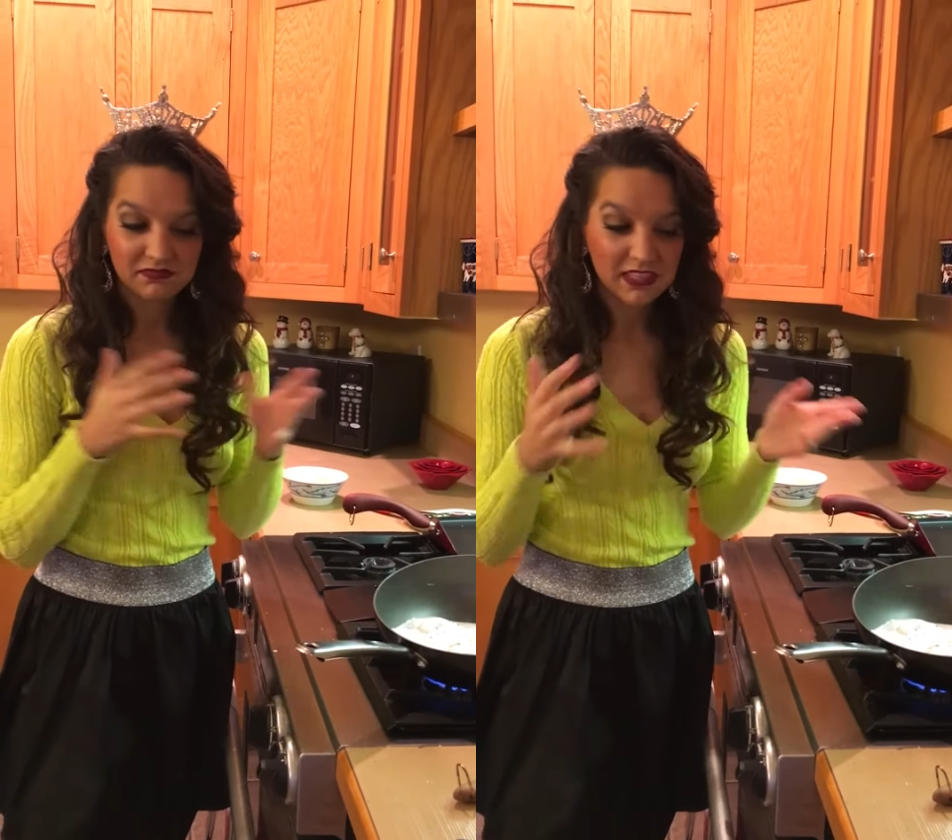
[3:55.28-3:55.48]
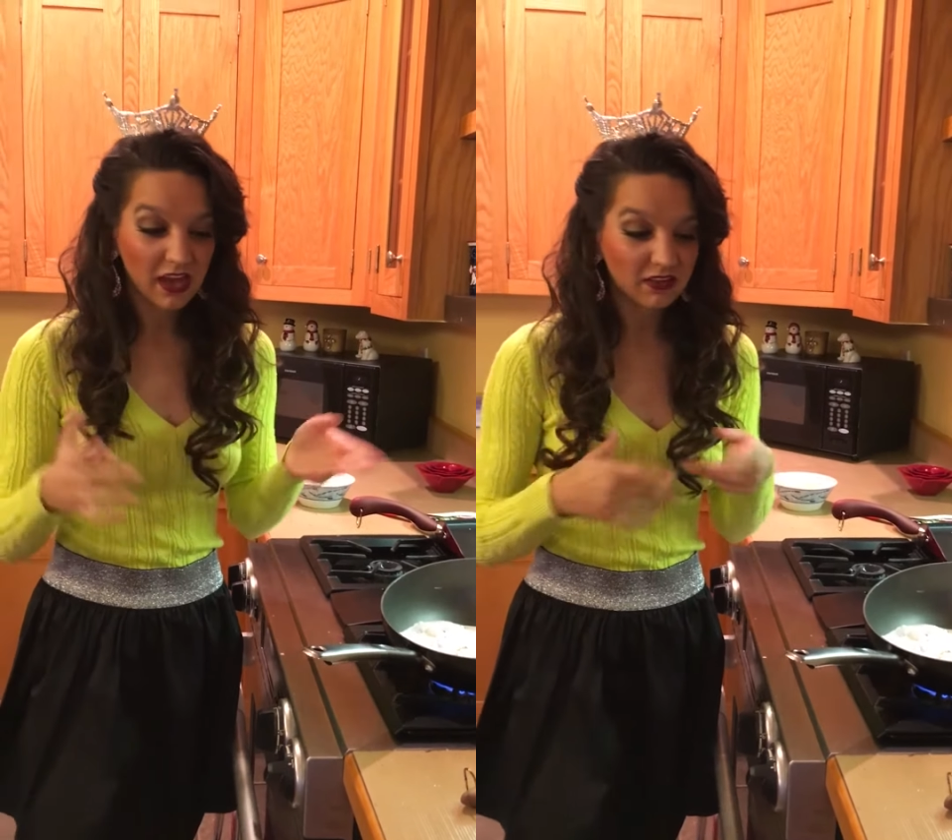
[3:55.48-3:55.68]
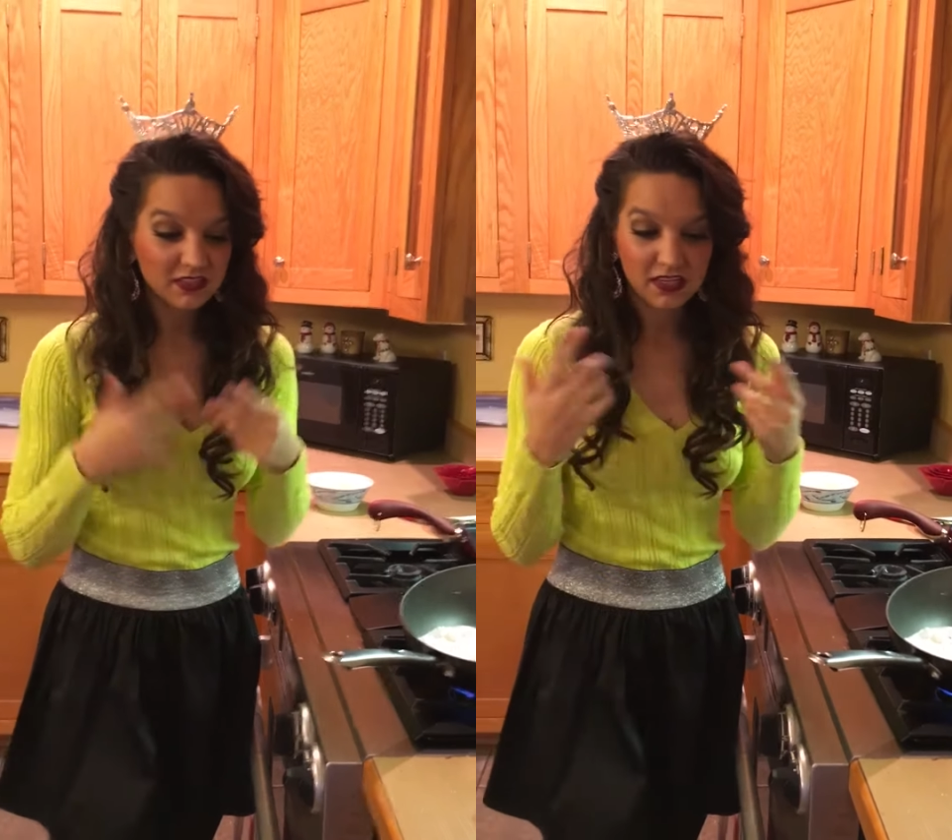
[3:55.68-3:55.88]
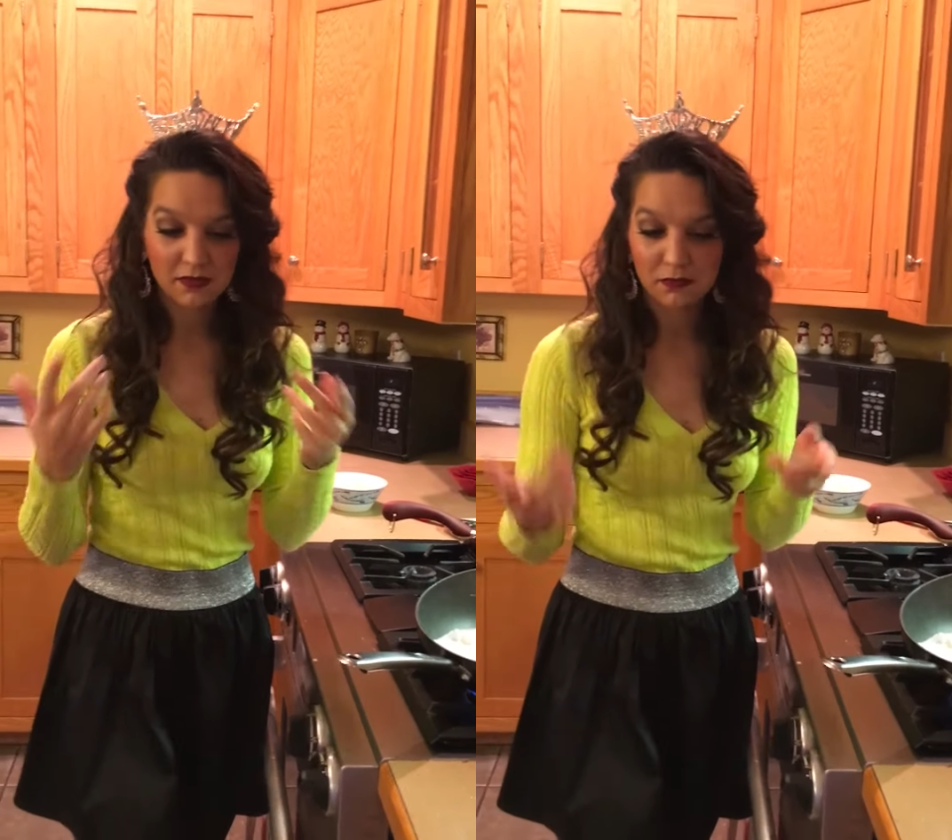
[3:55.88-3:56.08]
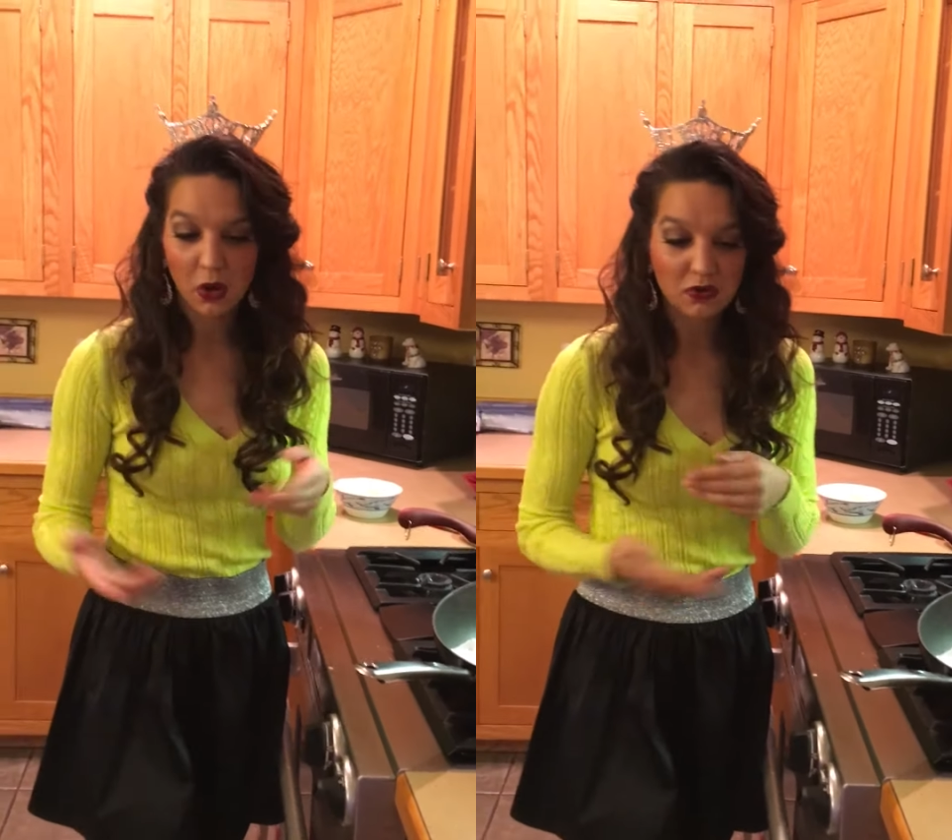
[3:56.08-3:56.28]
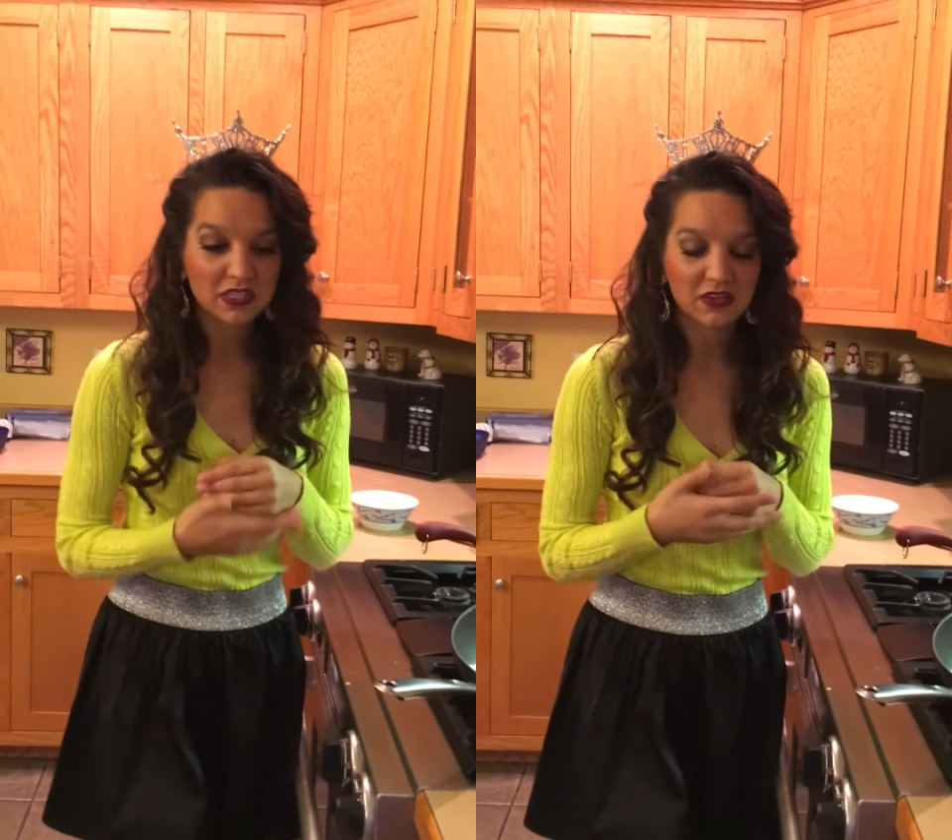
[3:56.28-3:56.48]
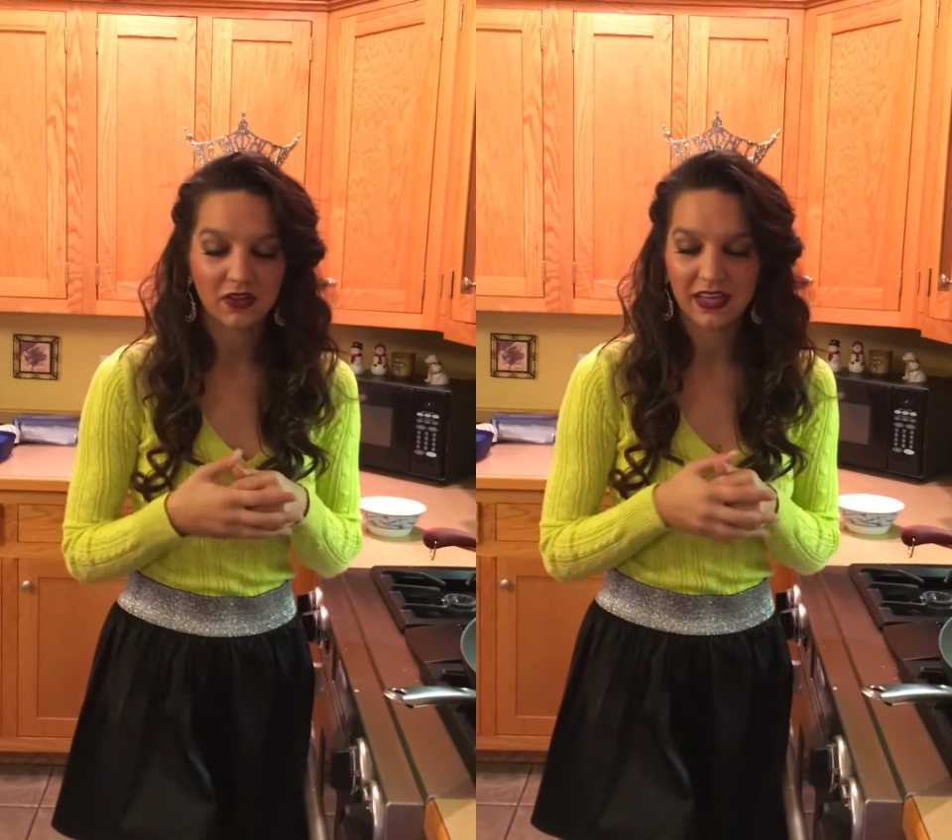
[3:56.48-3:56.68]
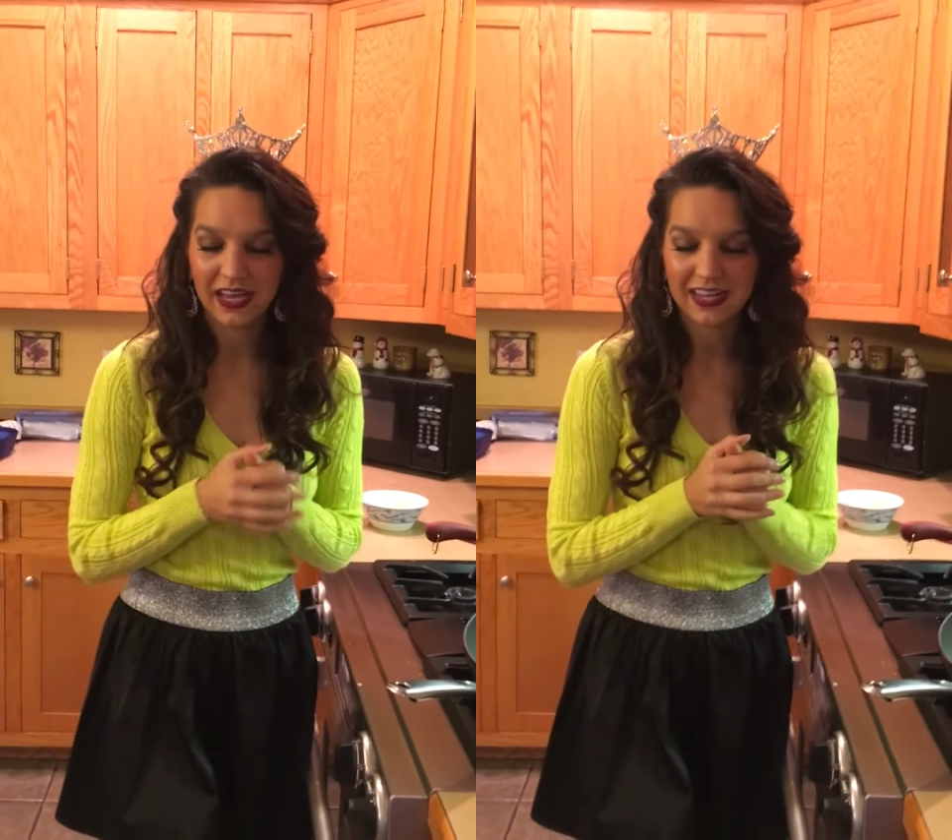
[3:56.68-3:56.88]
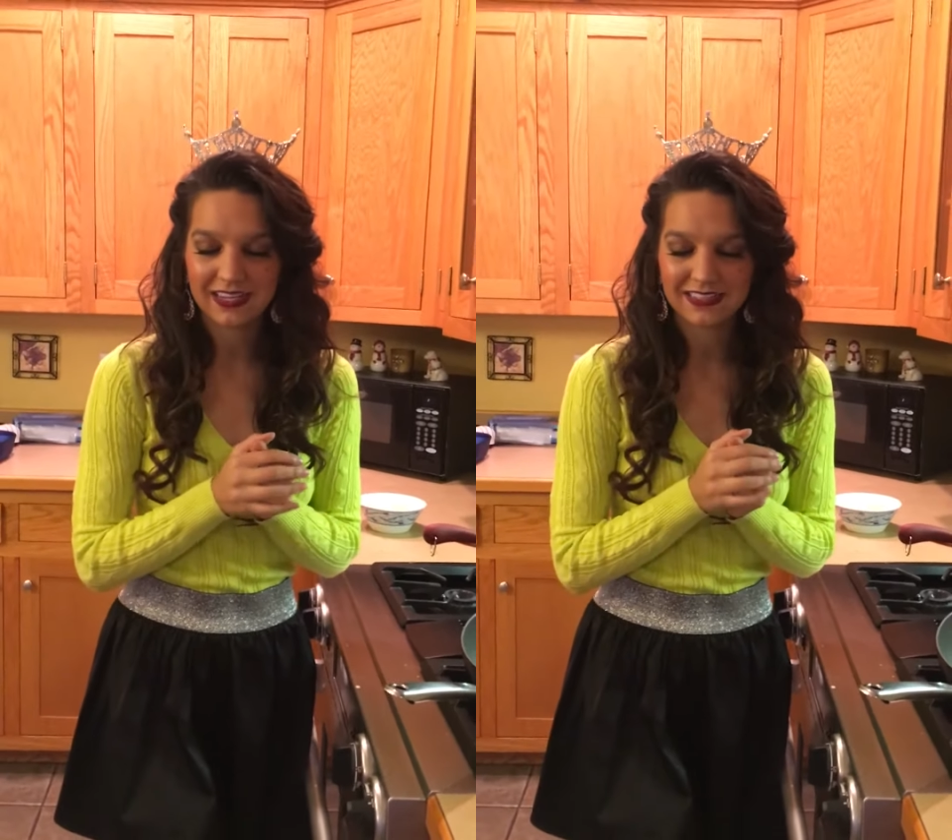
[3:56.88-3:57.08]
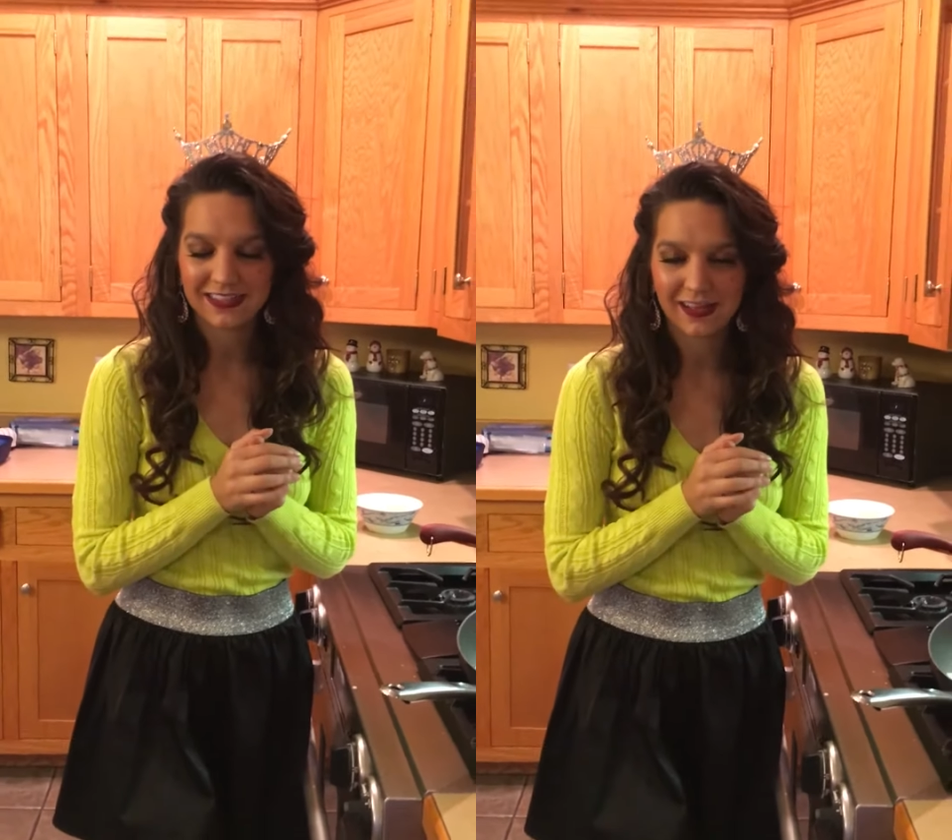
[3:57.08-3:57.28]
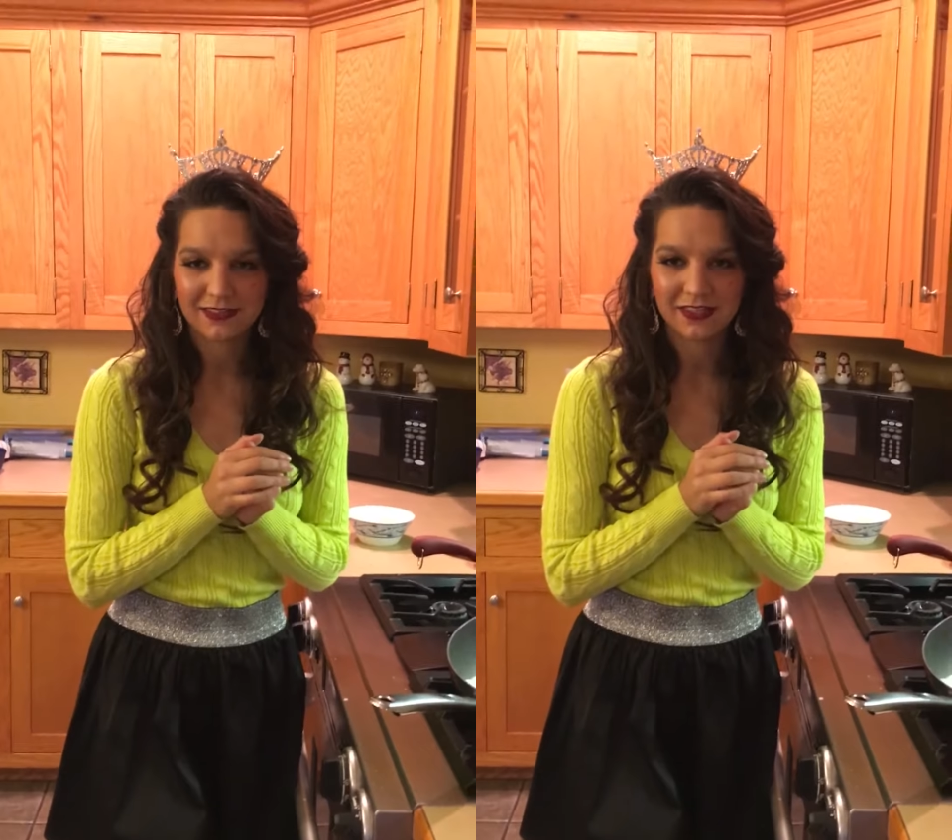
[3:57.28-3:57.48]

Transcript: calcium, protein, all that kind of stuff.